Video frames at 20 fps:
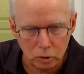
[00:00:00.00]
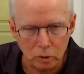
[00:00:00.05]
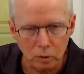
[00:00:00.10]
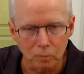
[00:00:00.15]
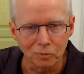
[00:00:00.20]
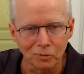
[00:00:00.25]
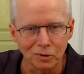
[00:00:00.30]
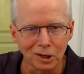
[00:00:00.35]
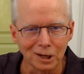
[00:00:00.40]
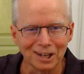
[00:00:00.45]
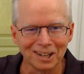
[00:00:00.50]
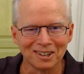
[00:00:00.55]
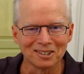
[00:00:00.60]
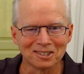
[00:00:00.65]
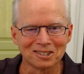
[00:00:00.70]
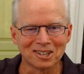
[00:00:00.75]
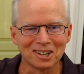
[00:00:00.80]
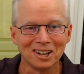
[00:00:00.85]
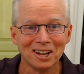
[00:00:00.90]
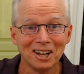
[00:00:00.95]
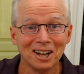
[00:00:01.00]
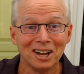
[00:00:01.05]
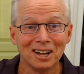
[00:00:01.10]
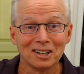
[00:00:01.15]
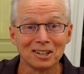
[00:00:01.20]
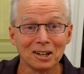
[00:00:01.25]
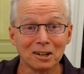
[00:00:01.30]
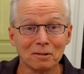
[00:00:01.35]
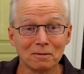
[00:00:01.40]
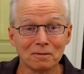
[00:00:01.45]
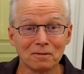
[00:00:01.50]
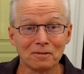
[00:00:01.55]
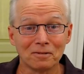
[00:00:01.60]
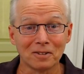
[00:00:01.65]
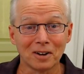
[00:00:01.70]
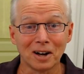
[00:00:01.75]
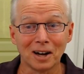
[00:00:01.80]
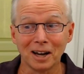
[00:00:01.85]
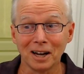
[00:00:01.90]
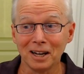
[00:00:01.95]
YouTube videos to
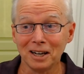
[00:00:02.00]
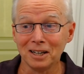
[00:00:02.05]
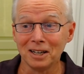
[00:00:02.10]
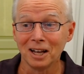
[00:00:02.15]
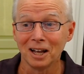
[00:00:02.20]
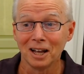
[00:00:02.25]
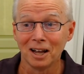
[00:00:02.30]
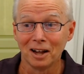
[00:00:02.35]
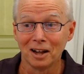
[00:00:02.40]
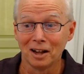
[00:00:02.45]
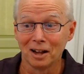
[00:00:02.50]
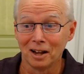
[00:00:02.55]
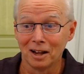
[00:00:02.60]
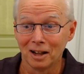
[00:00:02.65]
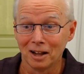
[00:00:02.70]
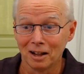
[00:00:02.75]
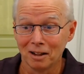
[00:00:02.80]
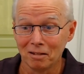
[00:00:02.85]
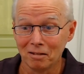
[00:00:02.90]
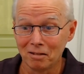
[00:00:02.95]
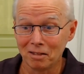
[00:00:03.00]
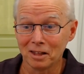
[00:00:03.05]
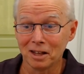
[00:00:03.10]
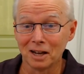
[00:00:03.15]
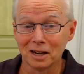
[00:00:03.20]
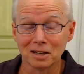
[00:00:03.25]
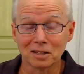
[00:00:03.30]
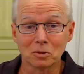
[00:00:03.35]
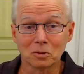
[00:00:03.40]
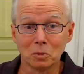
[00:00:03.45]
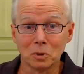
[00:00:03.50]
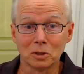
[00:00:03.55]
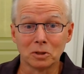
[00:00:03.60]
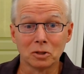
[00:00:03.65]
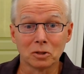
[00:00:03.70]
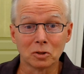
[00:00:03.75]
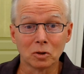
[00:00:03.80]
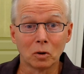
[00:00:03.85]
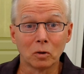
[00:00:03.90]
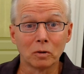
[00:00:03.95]
find this,
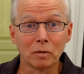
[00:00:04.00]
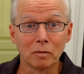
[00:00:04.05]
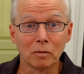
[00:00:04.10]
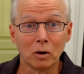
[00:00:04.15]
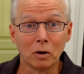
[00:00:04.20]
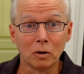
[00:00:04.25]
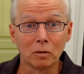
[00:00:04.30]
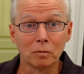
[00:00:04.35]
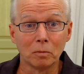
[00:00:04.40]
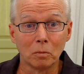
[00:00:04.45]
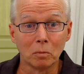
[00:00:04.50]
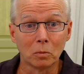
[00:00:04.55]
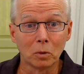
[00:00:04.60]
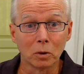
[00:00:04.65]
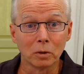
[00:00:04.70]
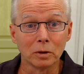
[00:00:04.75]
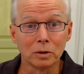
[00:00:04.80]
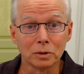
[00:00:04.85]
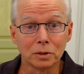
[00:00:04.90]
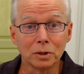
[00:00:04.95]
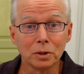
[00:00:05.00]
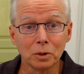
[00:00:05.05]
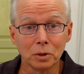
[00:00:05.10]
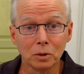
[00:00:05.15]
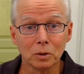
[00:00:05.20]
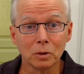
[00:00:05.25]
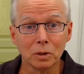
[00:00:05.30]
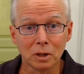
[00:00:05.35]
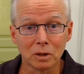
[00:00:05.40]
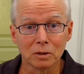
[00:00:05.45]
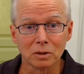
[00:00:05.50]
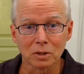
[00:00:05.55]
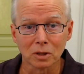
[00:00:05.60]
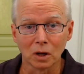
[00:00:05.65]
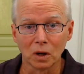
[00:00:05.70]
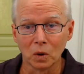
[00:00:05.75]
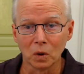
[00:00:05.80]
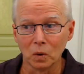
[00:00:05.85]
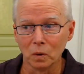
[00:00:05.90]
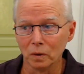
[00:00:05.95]
which is oh, more than two years
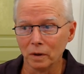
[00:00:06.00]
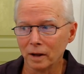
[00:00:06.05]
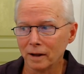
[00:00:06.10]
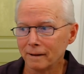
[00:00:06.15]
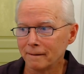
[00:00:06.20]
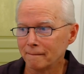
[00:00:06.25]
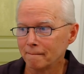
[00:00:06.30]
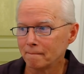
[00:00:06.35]
old.